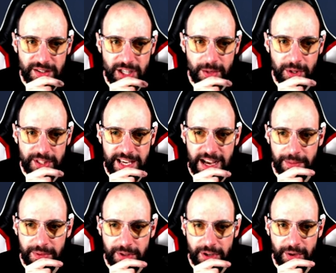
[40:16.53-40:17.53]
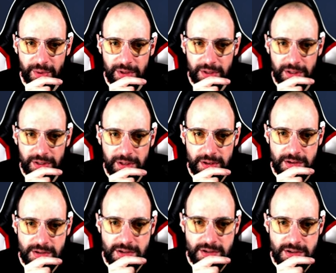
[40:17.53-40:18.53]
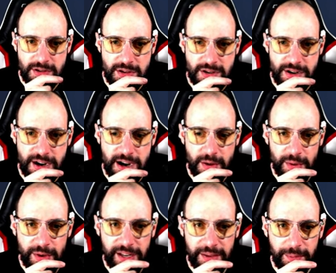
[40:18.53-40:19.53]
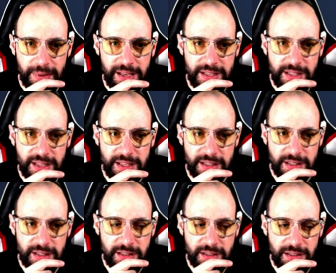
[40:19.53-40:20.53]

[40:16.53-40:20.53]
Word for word: Double tap? No. How can I place this?